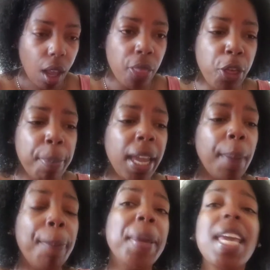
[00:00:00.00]
the big
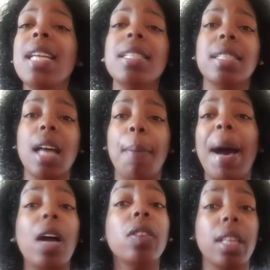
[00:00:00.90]
piece
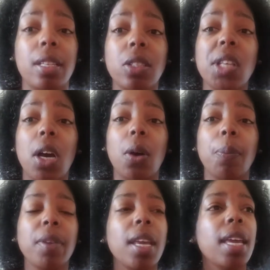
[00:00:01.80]
about this, though,
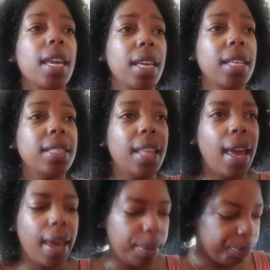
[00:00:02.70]
is
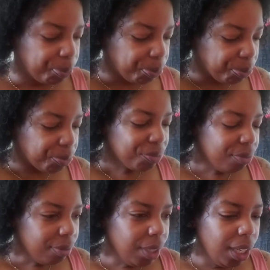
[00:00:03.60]
that
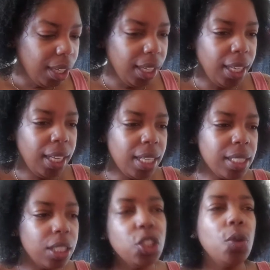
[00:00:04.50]
in a
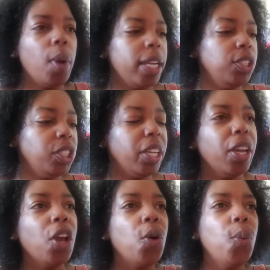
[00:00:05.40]

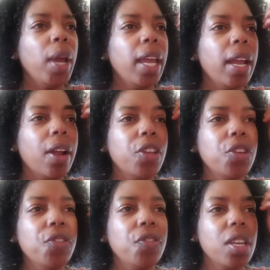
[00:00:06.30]
situation where
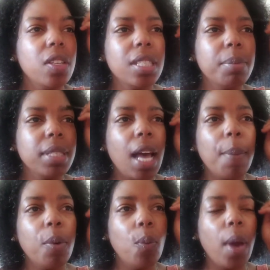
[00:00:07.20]
you feel some
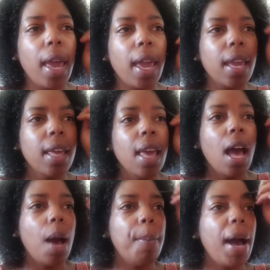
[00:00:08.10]
type of way
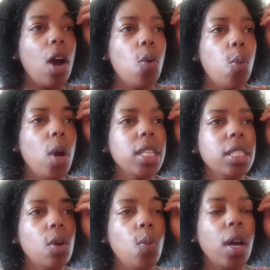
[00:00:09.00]
about what
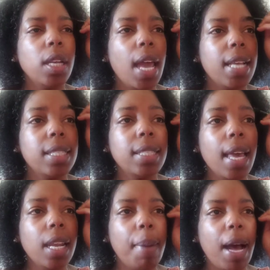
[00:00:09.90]
someone has
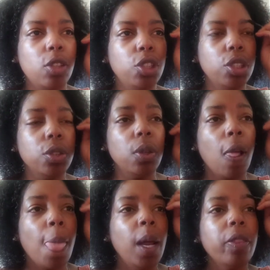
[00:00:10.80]
said about you,
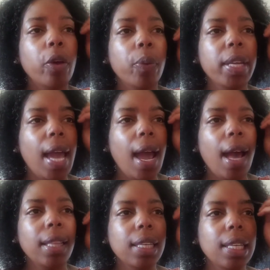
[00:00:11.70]
the
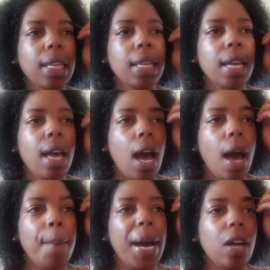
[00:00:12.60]
reality
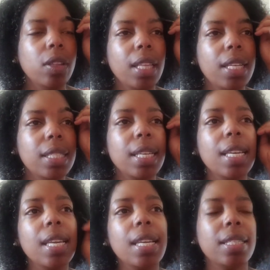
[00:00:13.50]
about this
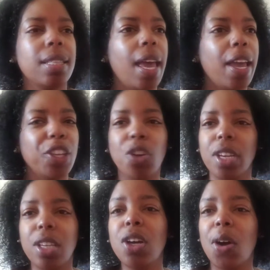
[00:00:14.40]
is that your
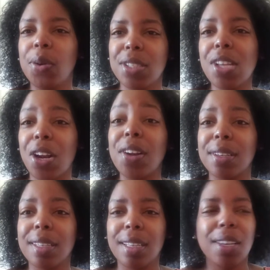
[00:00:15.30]
ego is hurt.
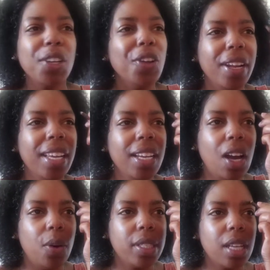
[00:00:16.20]
Your
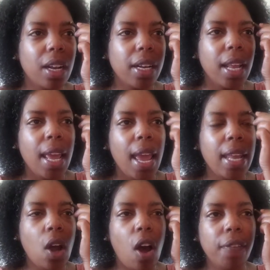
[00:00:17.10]
ego is hurt.
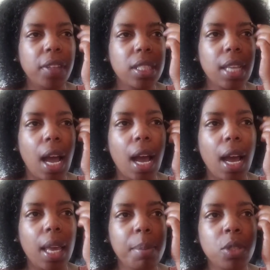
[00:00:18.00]
And
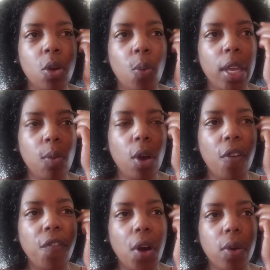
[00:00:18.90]
oftentimes we will
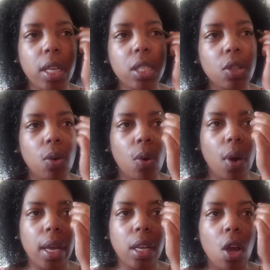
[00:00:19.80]
focus
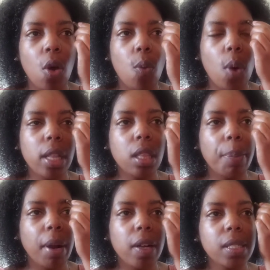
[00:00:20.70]
on what the
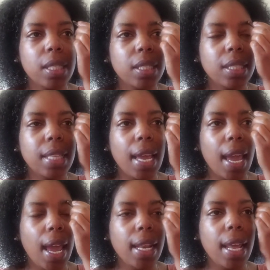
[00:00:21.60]
person
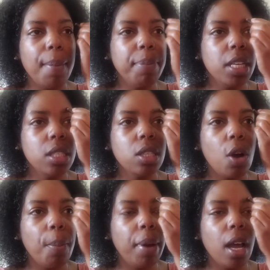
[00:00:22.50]
said and be
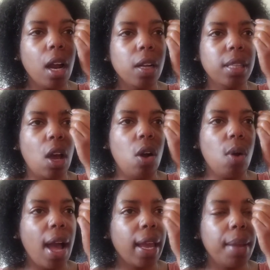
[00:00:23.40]
so butthurt that, oh,
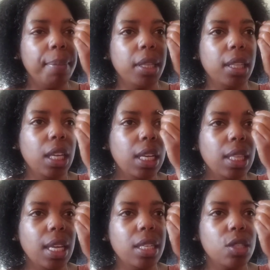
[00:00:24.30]
I can't believe
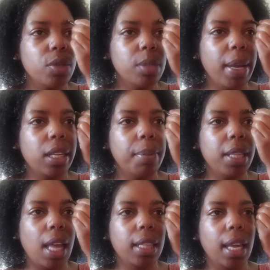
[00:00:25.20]
that they disrespected me
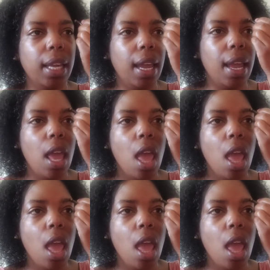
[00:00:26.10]
like that. I can't